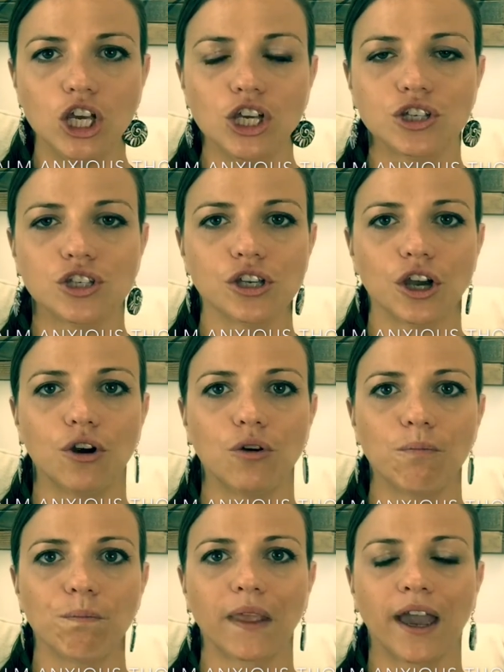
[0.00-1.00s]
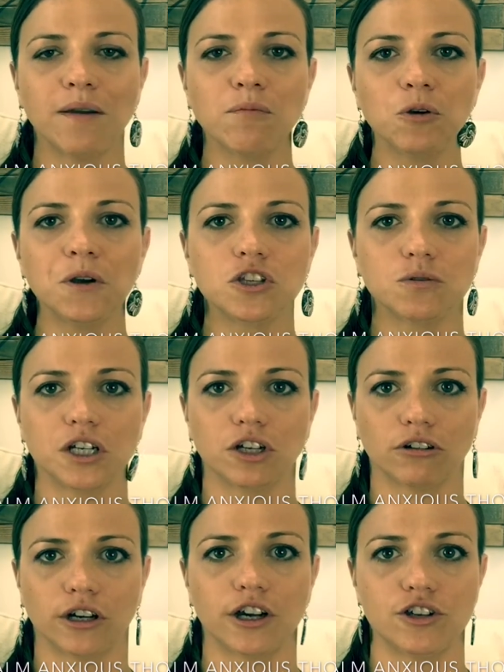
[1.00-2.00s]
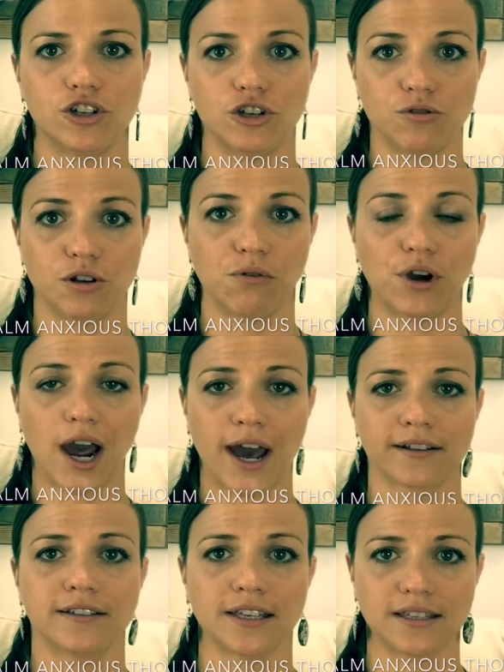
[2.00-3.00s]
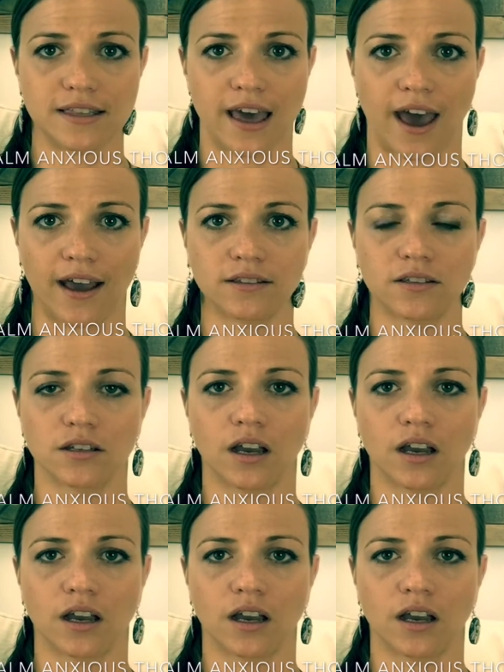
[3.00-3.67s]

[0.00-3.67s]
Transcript: So I'm going to encourage you to practice that.